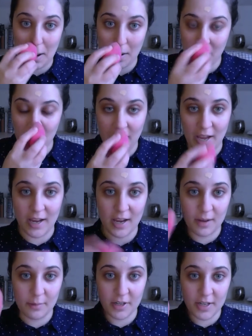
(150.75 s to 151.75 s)
Okay,
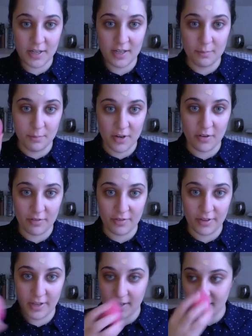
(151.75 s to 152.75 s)
I'm gonna need a mirror for
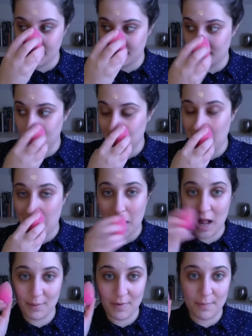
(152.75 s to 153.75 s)
this.
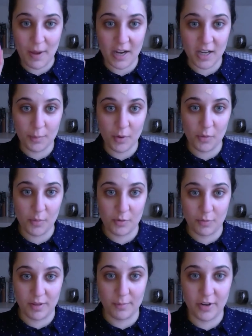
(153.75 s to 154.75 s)
I'll be back in a moment
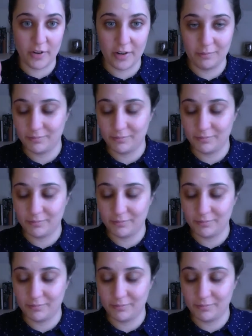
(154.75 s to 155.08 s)
with a mirror.